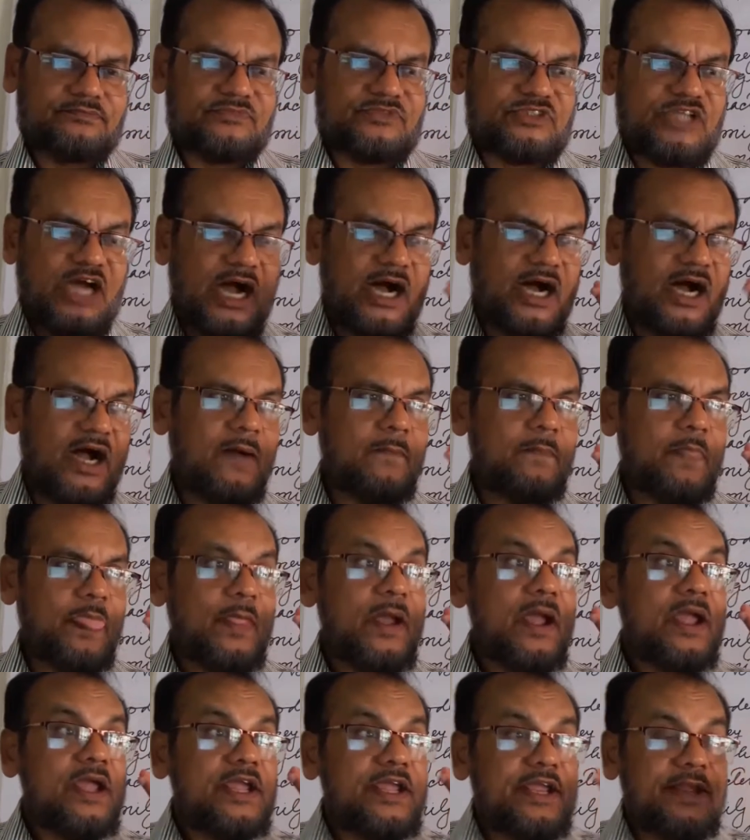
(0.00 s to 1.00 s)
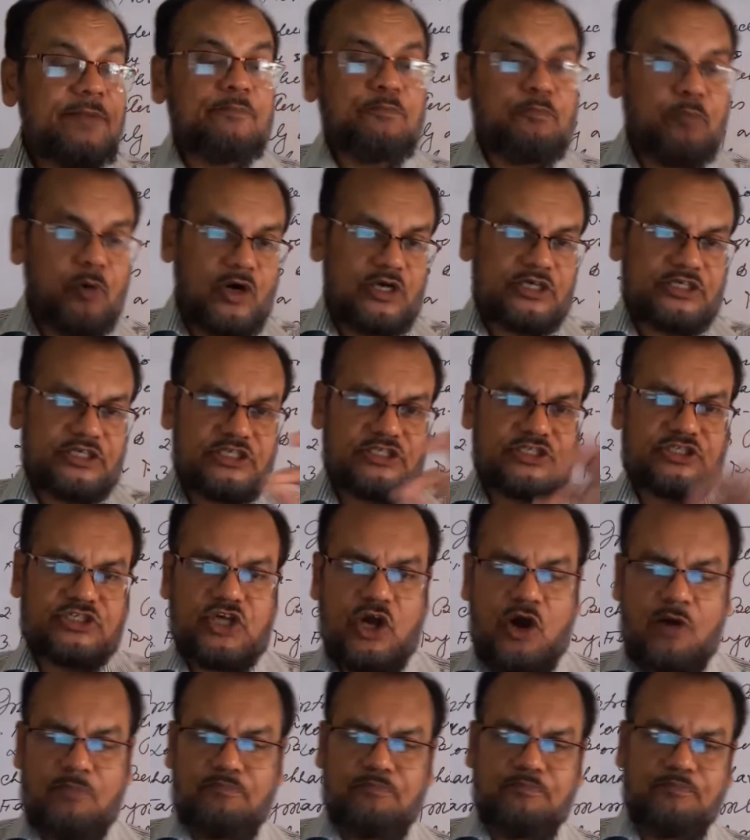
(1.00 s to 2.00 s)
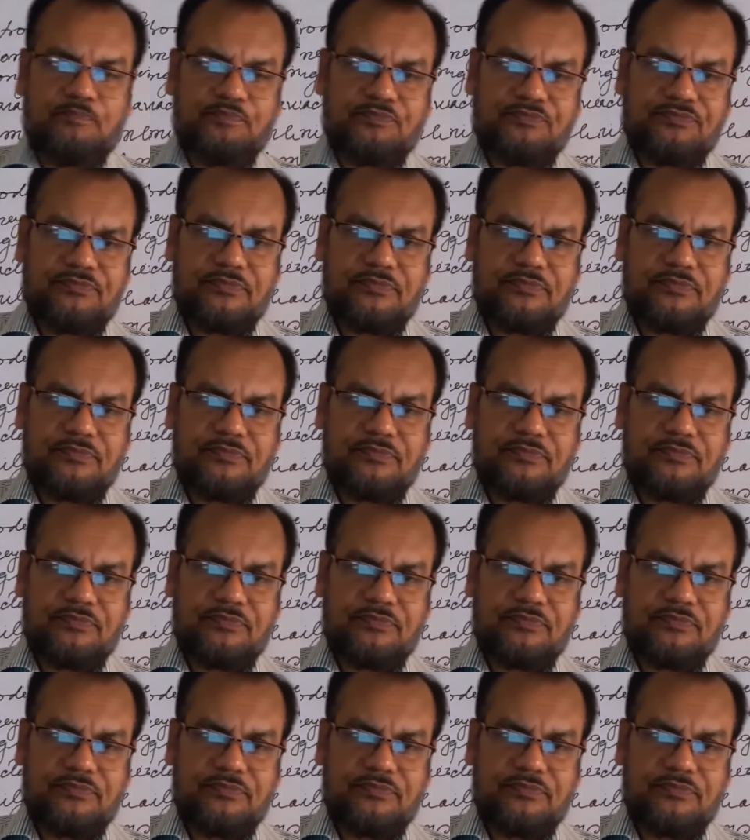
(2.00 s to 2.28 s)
the importance of